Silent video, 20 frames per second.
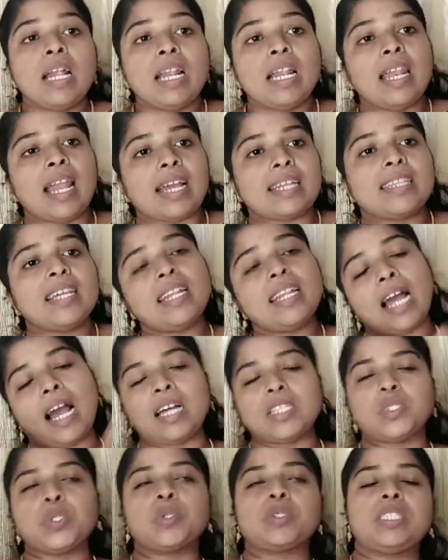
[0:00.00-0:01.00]
Like that
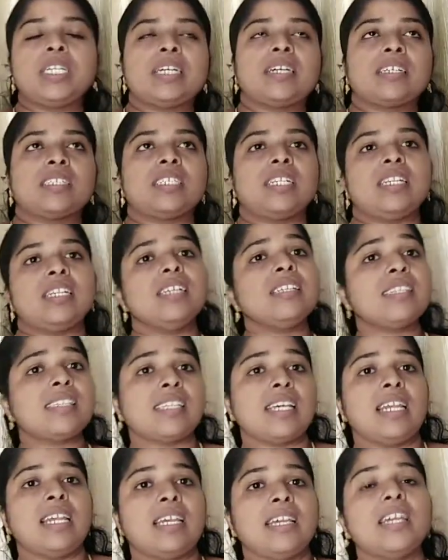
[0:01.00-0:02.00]
Ashok T. Krishna is
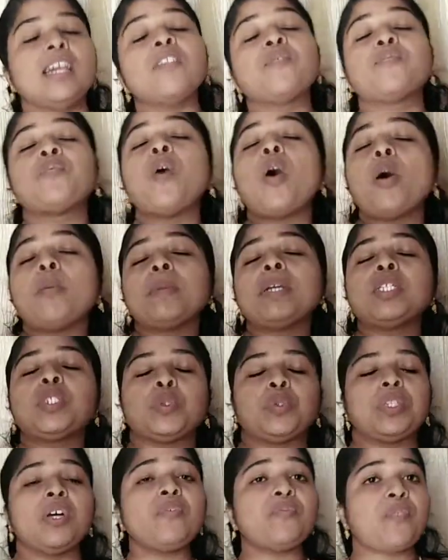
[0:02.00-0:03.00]
telling, informing
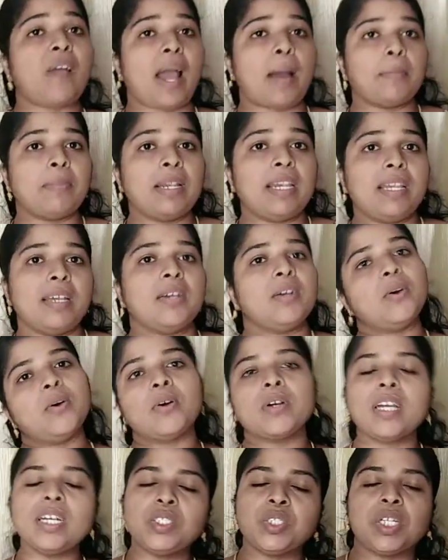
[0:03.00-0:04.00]
to the family.
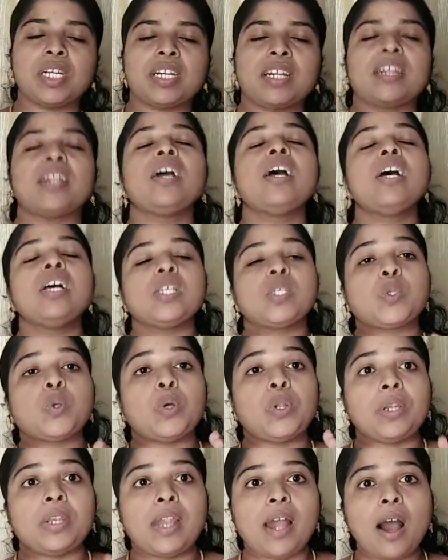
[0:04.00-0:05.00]
Okay, children. So
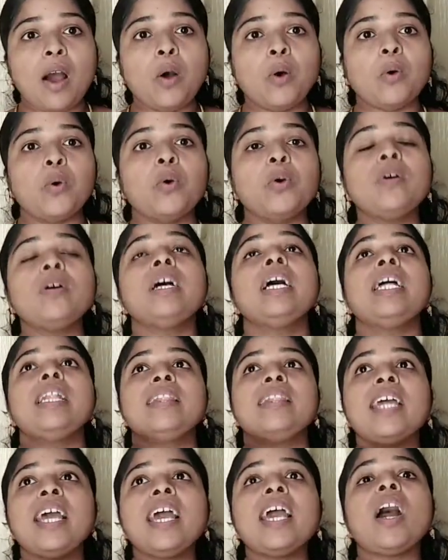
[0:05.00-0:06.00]
now
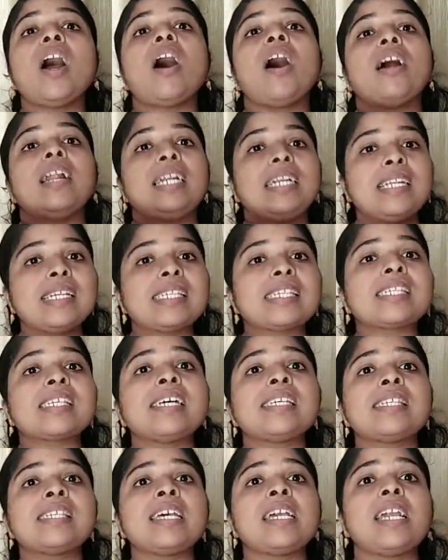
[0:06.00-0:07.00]
they are
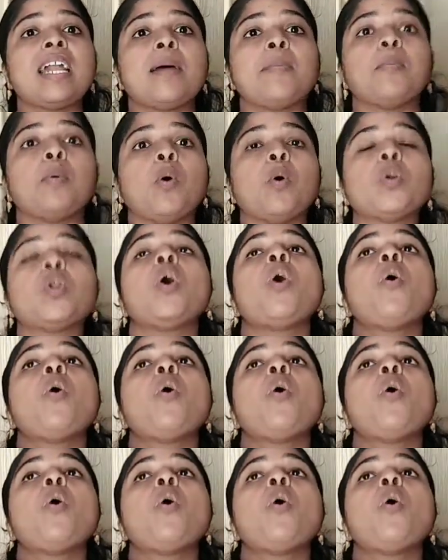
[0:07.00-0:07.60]
discussing about